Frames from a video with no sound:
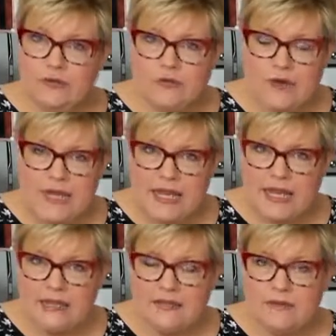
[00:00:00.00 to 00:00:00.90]

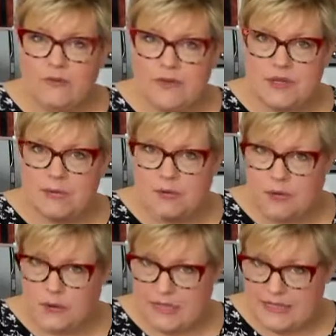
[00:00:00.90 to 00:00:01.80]
freehand with the
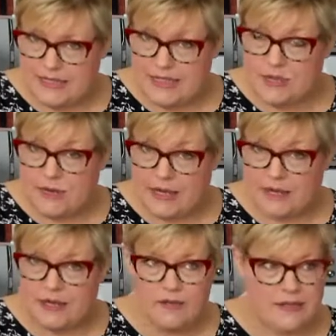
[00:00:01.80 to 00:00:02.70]
BERNINA Stitch
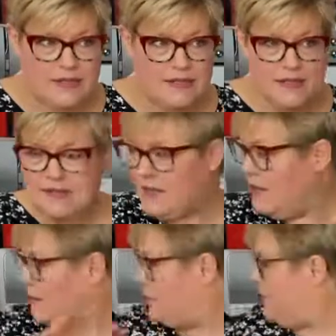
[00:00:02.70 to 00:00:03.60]
Regulator that does
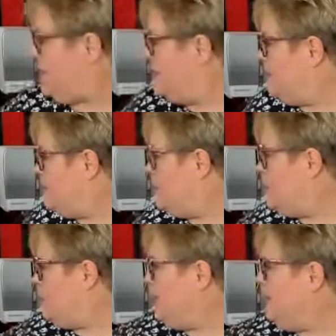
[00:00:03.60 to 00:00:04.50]
come with this
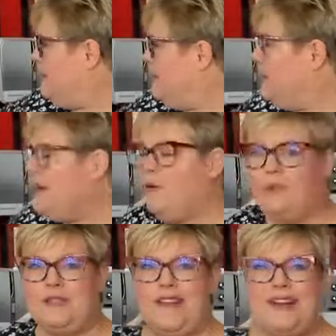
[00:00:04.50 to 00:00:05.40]
machine.
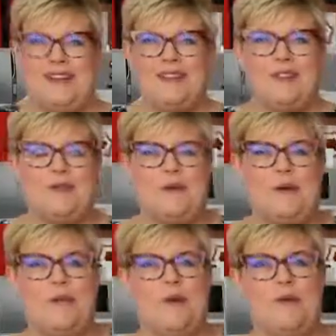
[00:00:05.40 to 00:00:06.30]
We'll talk a little
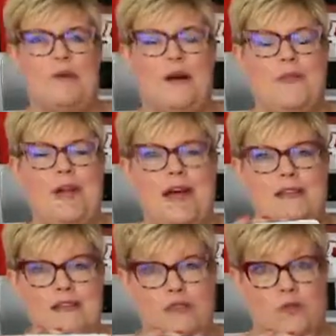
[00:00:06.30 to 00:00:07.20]
bit more about that
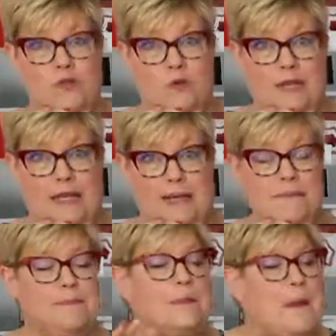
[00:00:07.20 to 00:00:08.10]

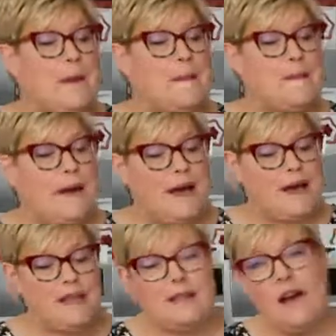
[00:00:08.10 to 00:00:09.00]
shortly.
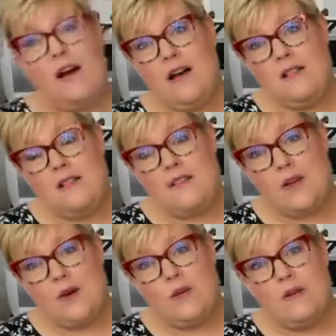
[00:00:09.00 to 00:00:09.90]
But
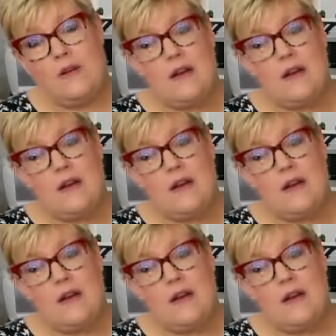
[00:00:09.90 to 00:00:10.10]
also,